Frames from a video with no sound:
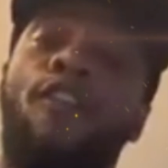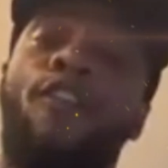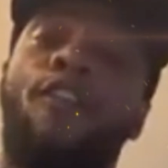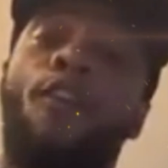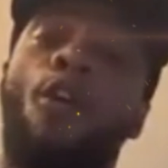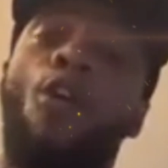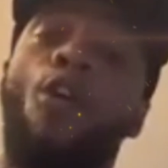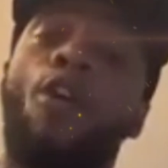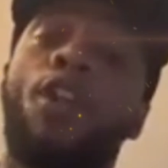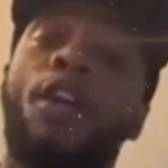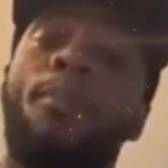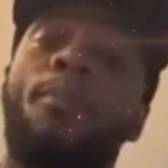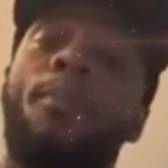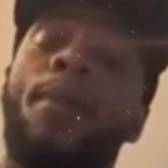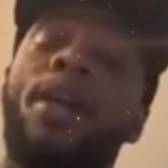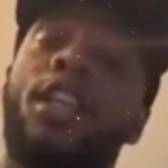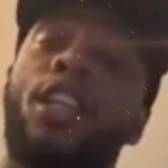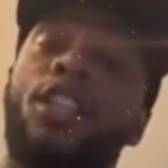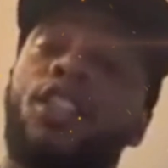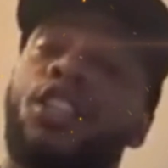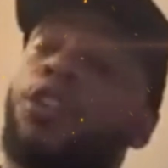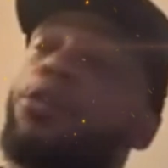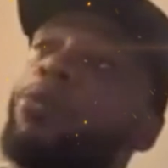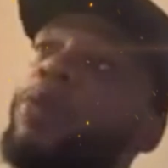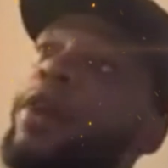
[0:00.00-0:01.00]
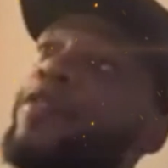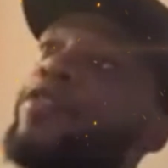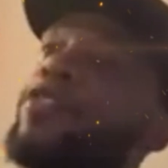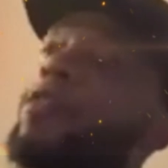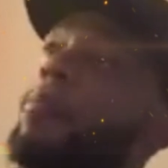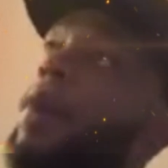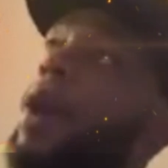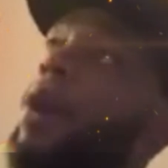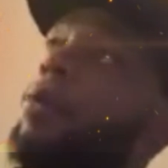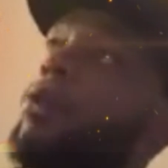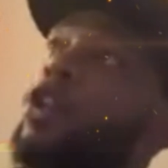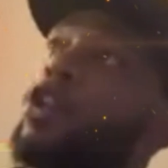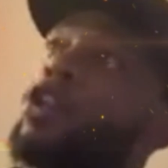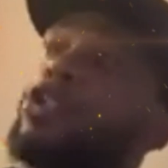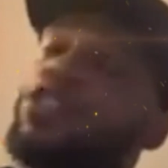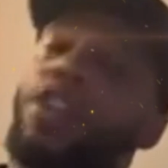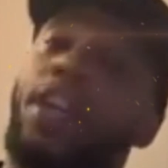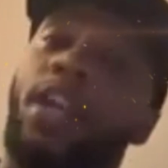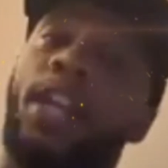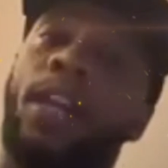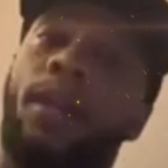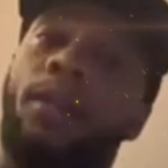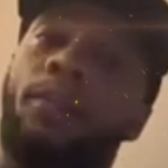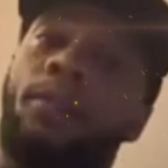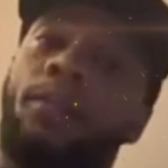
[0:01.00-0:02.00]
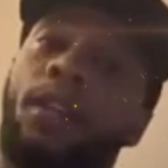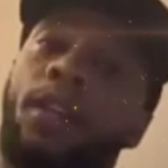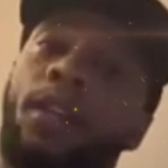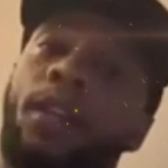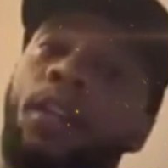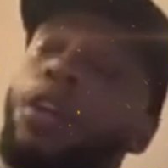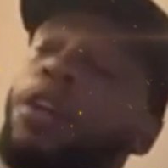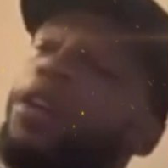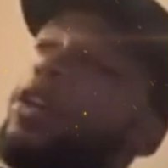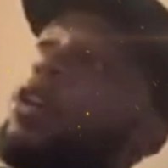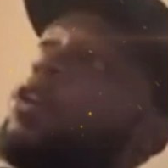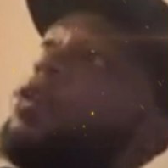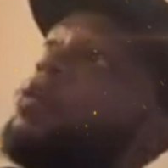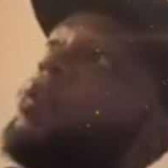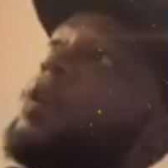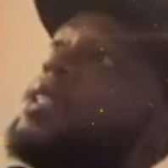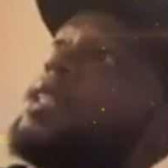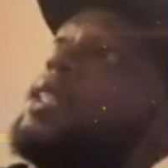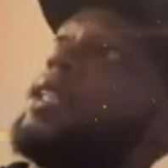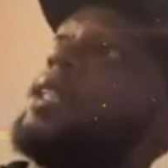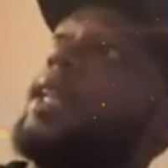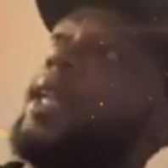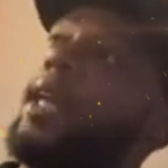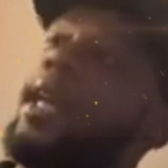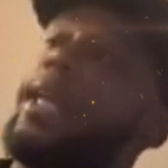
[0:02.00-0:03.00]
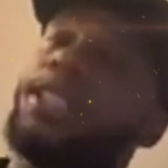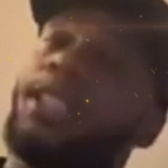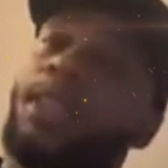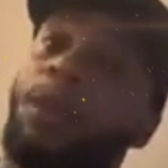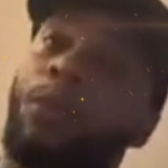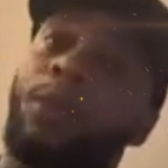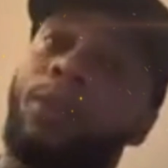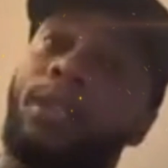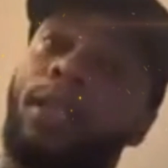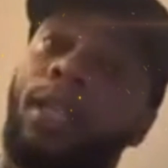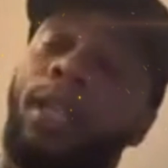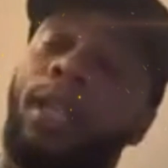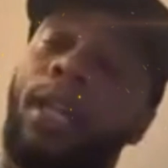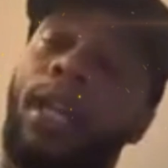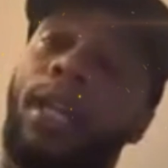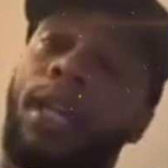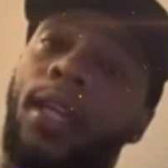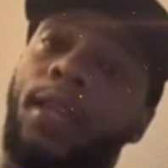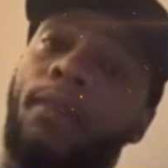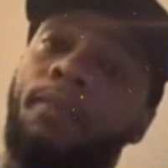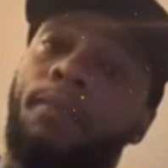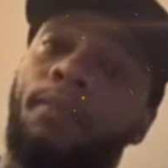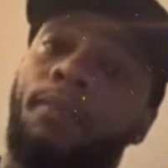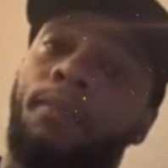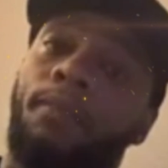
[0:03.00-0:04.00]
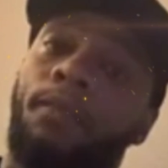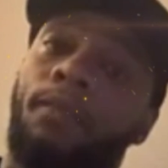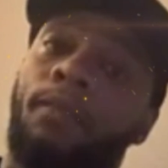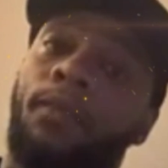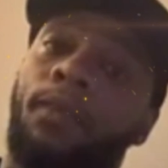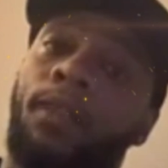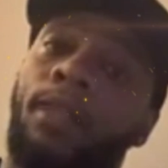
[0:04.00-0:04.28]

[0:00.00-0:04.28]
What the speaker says: 40 minutes away from our crib where she lays up with the lame,